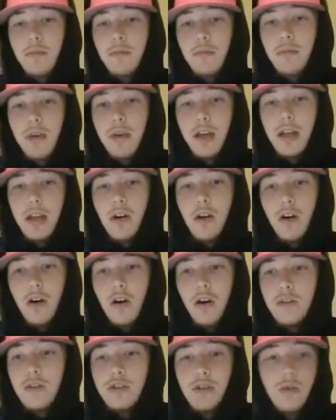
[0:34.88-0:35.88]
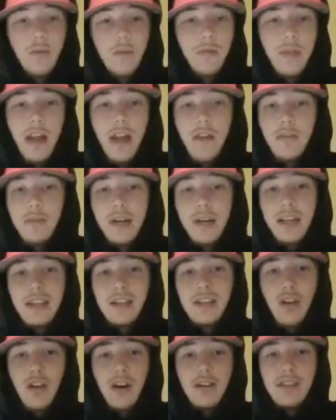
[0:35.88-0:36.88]
And also everybody that's
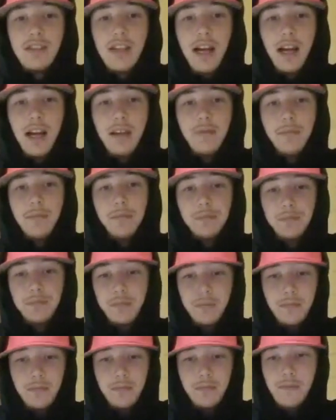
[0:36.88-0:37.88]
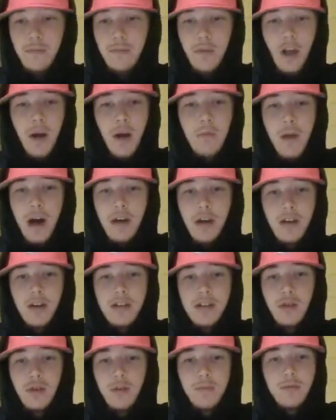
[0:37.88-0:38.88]
alongside our Mock Rays
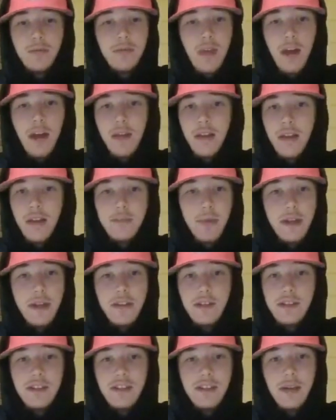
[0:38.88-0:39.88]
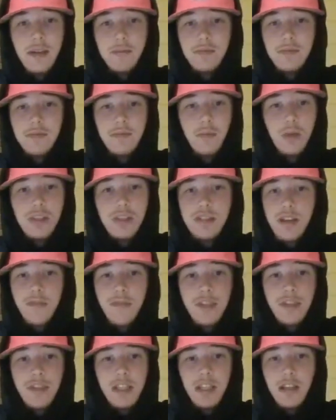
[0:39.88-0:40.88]
group that's been there since I was
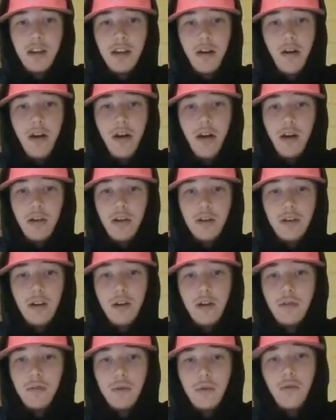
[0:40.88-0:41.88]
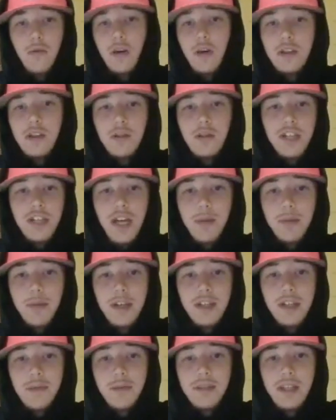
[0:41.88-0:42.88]
17. You know, we've won 2
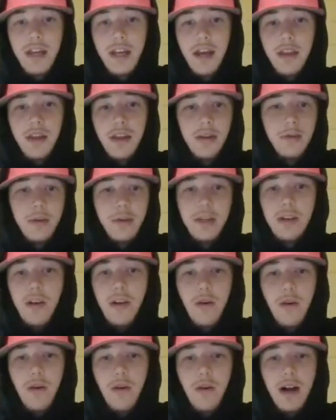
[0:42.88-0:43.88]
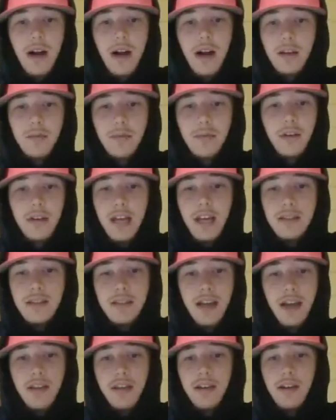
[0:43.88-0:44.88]
championships together. We know how to communicate
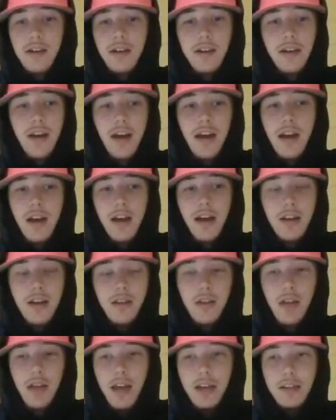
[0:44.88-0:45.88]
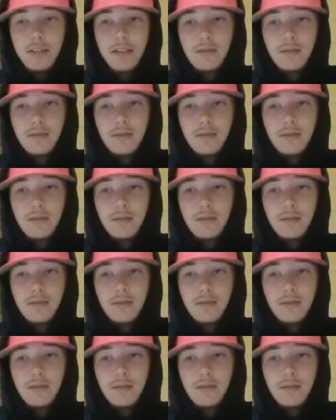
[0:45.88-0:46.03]
together. And like